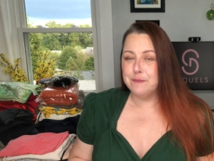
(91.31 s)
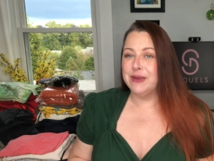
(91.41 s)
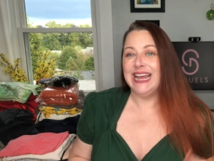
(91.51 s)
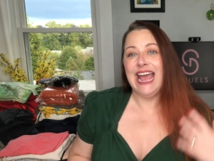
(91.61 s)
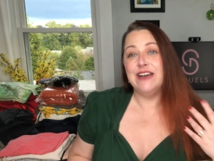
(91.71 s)

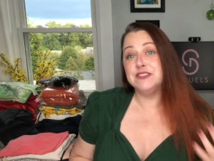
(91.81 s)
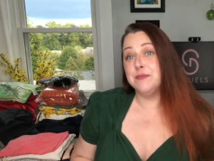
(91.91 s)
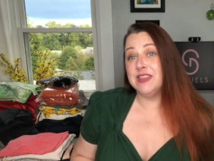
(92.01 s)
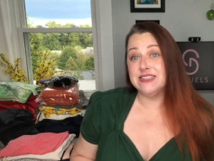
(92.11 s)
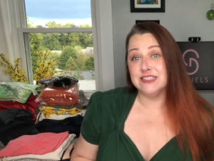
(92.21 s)
but I have
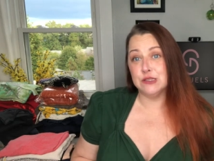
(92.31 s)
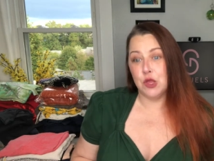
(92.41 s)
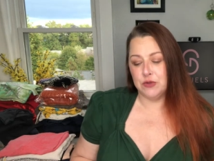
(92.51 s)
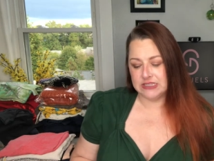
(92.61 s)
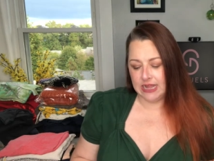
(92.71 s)
some things as
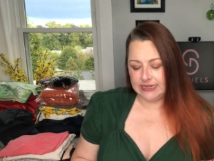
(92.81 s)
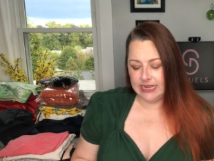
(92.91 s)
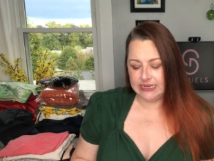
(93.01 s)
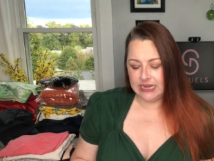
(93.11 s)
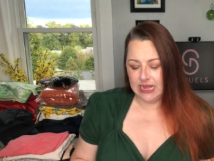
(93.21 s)
low as
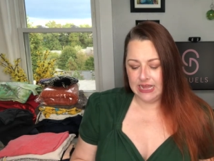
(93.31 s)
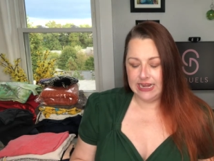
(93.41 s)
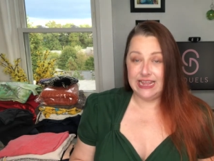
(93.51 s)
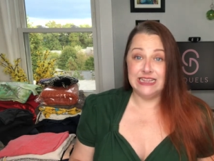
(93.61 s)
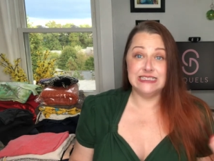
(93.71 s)

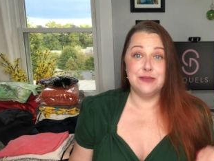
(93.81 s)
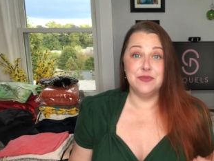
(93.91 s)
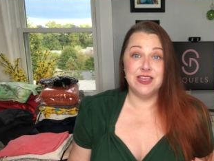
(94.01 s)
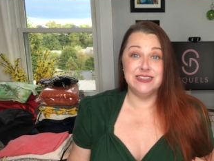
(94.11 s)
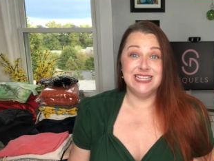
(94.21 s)
$9.99 and some
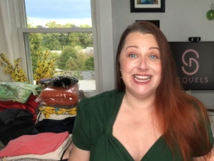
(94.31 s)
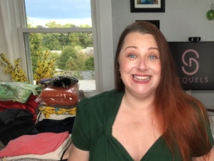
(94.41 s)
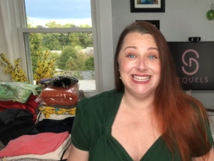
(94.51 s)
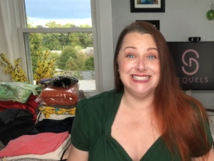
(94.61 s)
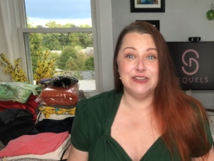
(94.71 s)
things getting
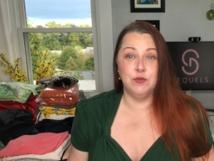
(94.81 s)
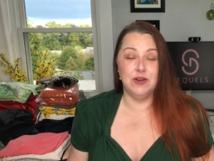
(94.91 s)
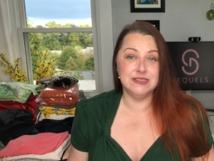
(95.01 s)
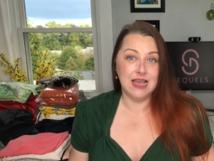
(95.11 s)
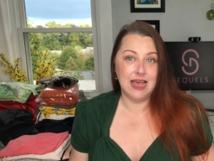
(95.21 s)
listed for
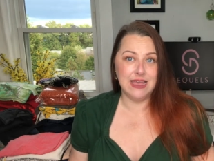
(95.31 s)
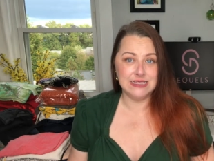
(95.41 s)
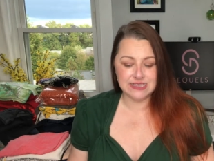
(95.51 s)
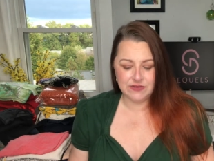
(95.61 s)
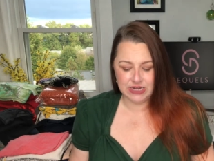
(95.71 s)
as high
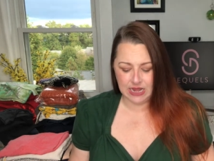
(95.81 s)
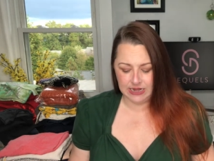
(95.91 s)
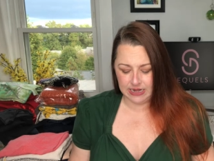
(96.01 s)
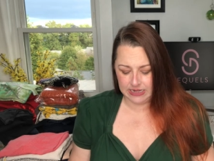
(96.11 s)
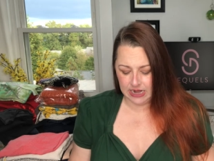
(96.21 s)
as
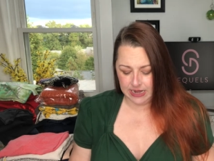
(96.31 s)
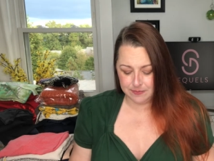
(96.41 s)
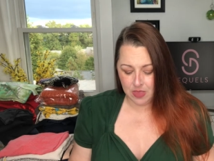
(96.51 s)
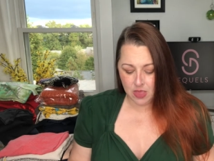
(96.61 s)
$79.99.